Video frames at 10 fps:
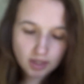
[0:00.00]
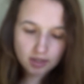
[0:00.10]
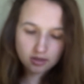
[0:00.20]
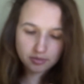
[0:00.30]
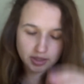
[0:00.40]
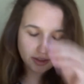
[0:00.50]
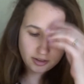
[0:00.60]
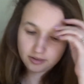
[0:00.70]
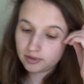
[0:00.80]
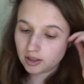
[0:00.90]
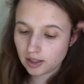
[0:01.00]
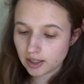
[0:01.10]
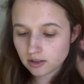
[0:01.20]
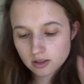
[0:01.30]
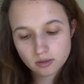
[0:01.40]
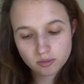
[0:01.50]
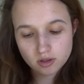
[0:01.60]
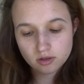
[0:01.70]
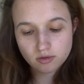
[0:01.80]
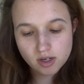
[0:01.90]
into my knitting. I ended up
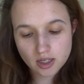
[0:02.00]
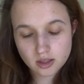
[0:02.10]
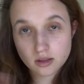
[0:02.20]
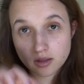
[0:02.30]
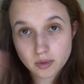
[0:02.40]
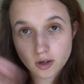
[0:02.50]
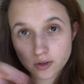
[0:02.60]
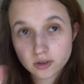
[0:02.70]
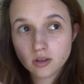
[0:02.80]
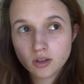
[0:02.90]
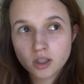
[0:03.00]
just threading them on,